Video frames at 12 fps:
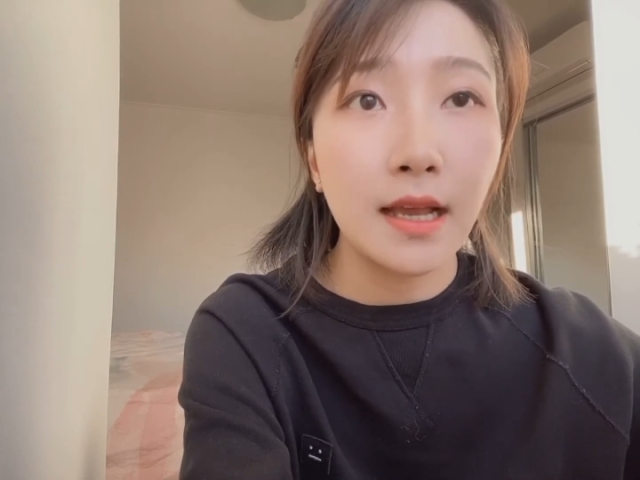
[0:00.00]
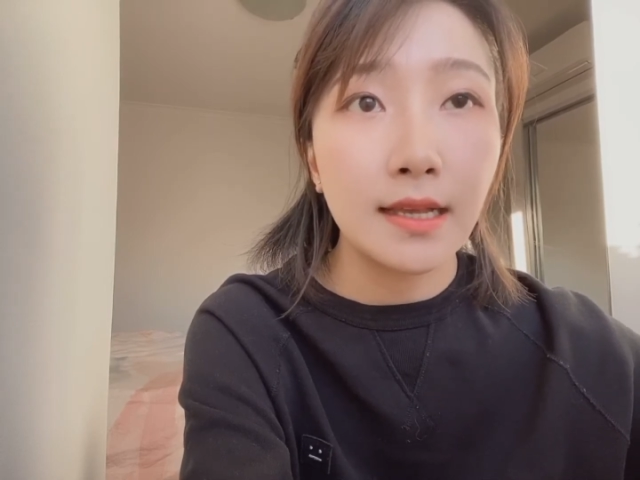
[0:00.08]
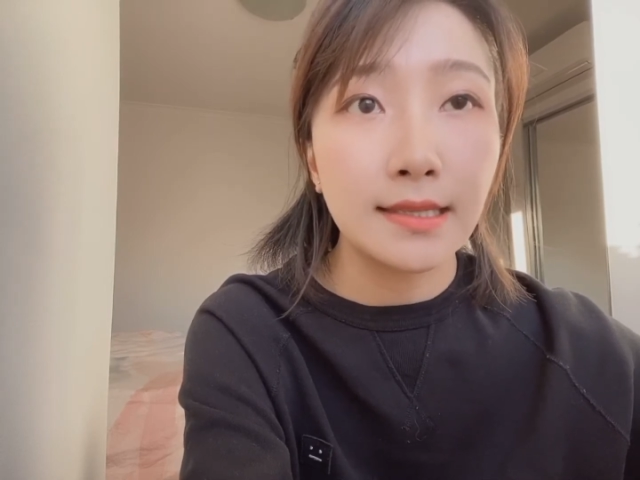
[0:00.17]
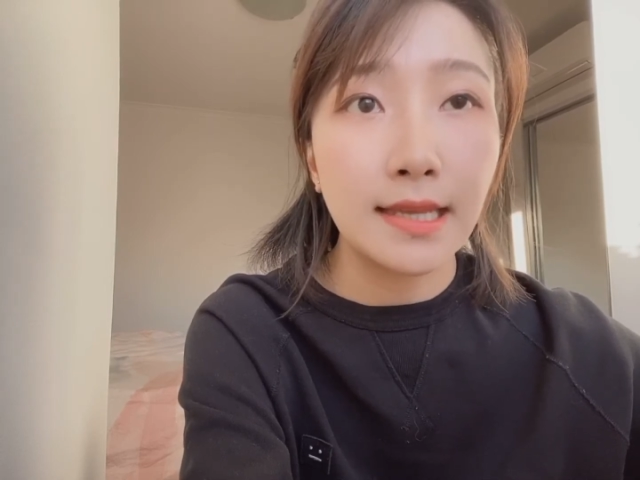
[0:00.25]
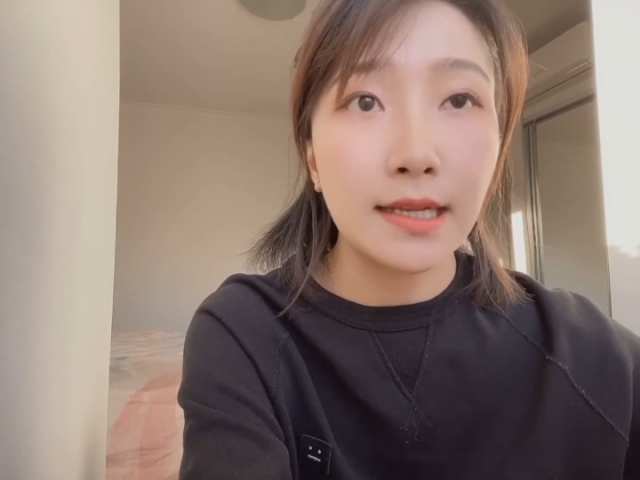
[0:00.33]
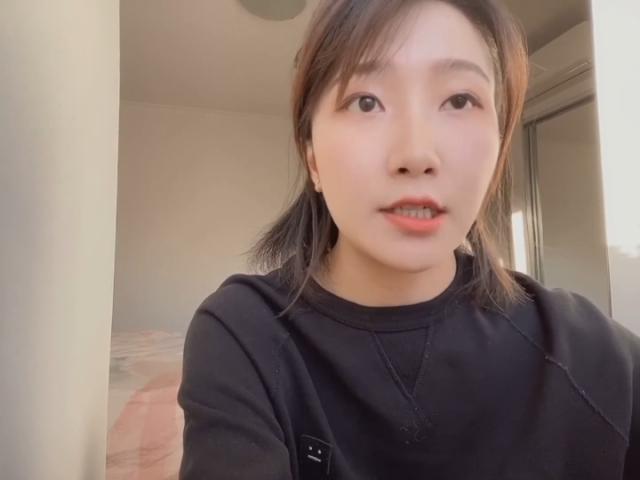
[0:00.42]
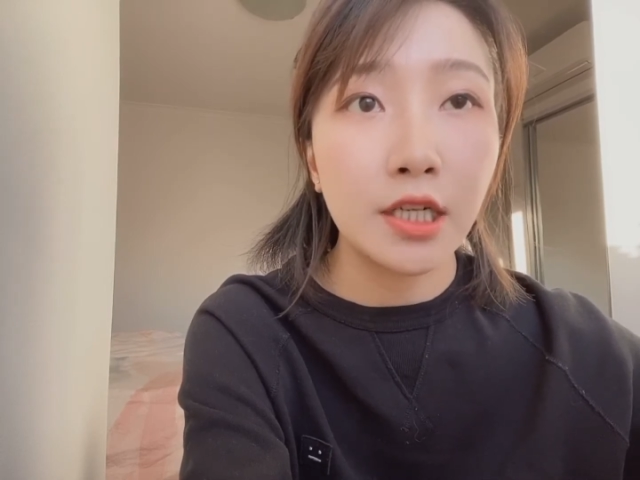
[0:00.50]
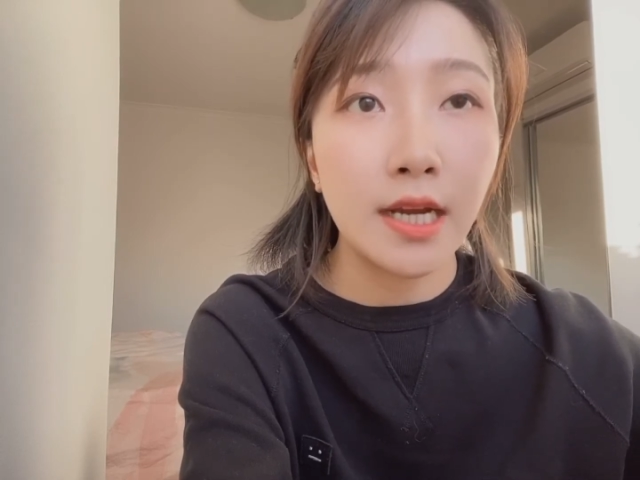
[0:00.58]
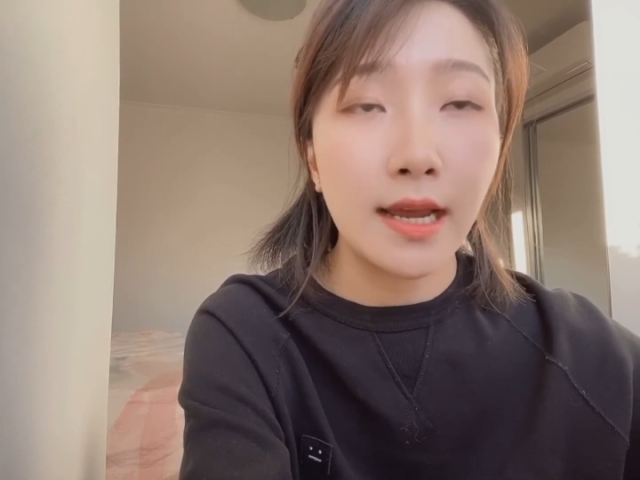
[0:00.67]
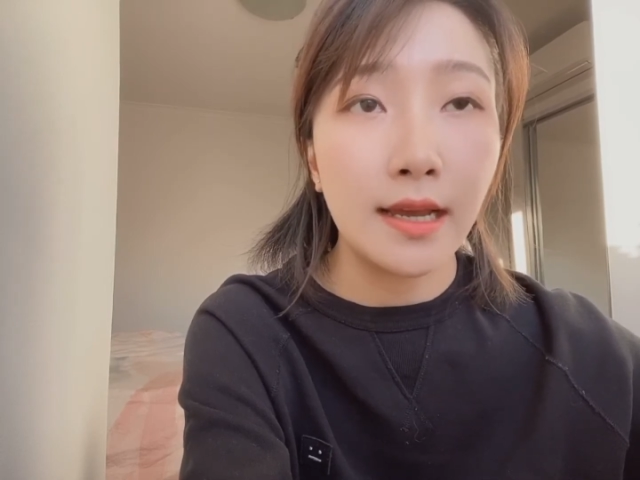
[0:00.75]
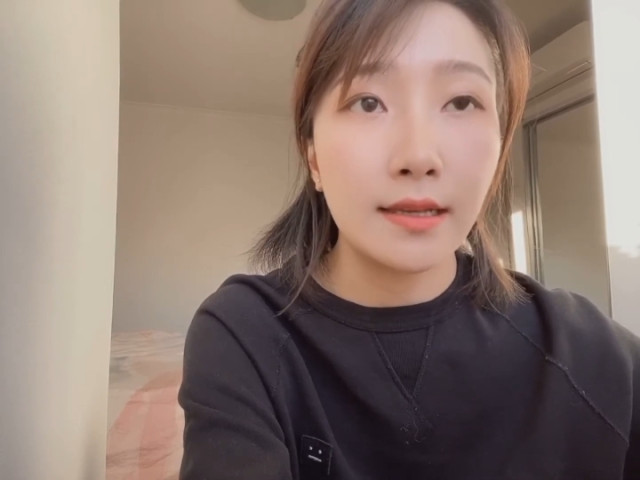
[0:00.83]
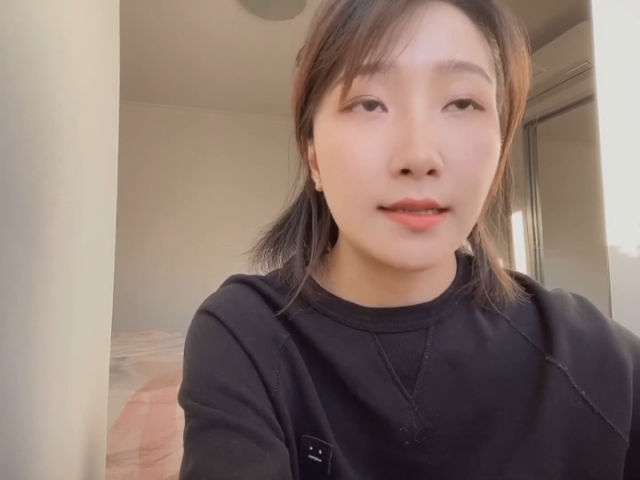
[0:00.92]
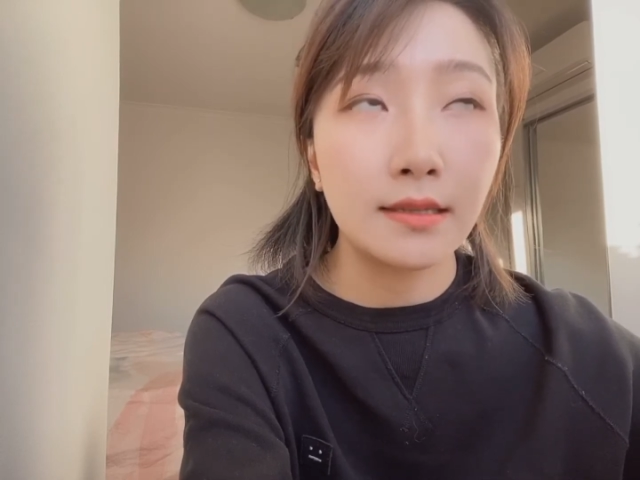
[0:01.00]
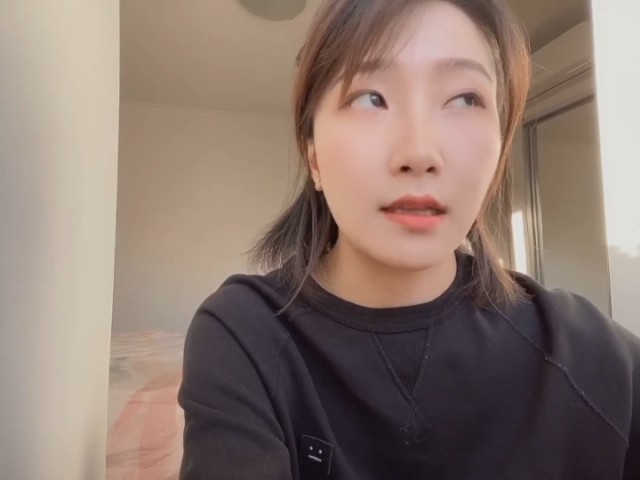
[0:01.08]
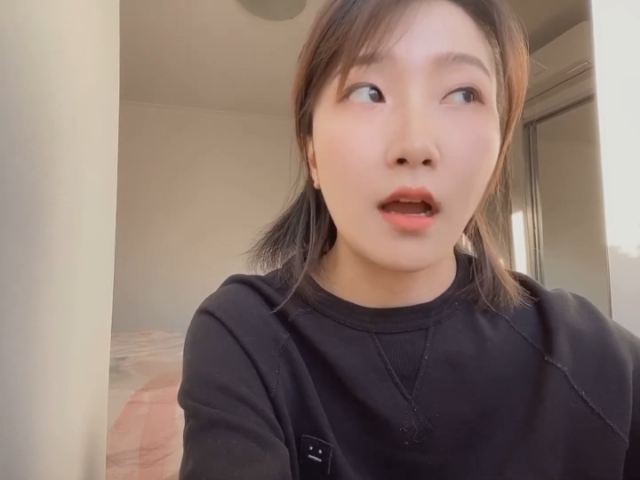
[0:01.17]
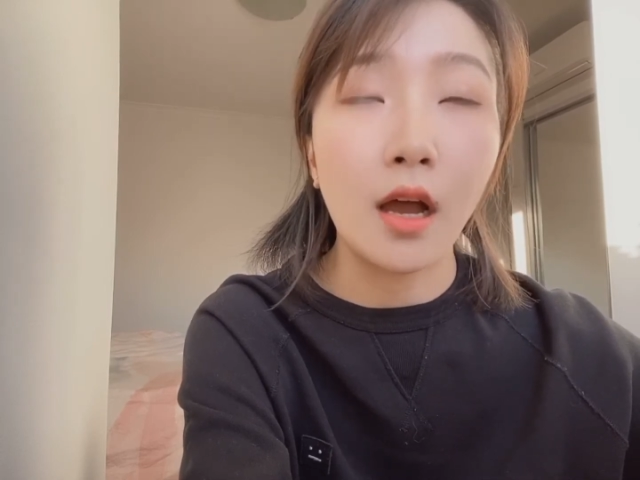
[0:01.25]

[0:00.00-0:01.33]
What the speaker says: such as the